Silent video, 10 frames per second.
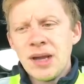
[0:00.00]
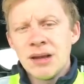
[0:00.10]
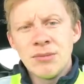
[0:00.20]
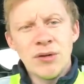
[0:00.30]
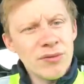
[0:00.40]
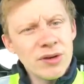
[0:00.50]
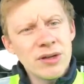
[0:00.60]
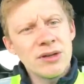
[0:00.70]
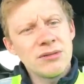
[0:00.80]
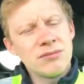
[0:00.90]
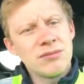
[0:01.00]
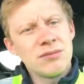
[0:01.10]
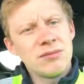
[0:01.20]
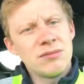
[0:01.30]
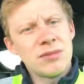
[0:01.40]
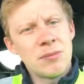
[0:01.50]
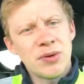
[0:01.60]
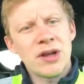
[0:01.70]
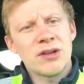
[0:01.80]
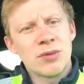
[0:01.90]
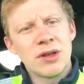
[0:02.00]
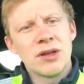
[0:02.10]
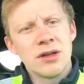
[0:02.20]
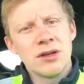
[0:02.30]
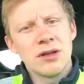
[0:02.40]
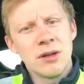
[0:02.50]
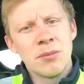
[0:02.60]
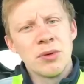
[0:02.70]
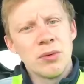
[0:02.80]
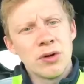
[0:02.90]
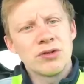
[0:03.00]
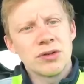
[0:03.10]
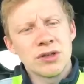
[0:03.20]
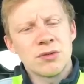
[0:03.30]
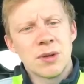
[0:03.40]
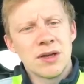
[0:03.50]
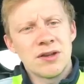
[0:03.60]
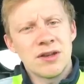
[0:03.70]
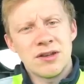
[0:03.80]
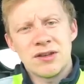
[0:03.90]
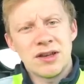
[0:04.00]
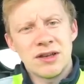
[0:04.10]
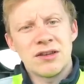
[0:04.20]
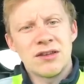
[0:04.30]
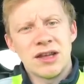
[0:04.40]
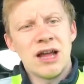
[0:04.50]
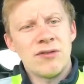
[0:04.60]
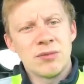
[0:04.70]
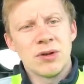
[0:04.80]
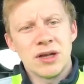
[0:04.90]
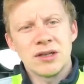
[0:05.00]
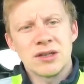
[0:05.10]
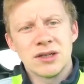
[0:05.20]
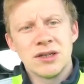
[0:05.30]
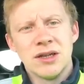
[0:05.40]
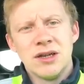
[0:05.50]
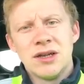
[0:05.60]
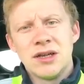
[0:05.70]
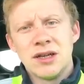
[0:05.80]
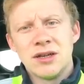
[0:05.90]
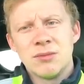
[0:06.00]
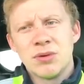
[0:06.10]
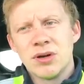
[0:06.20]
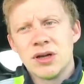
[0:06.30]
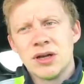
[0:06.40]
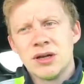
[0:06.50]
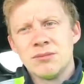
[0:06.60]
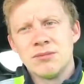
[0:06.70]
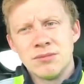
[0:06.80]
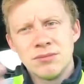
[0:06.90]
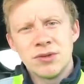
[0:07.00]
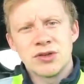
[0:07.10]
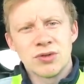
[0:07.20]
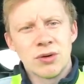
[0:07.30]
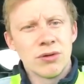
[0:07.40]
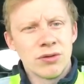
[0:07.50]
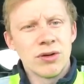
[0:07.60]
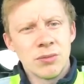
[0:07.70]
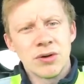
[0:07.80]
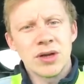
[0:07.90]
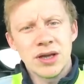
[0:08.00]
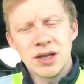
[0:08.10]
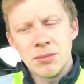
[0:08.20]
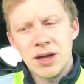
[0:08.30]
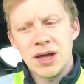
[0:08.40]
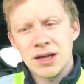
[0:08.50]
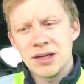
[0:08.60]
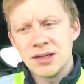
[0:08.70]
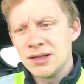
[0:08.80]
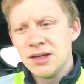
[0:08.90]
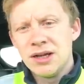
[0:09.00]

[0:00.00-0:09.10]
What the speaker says: not very impressed with the boot or trunk space. It's laughable actually. You put the stroller or the buggy in the back and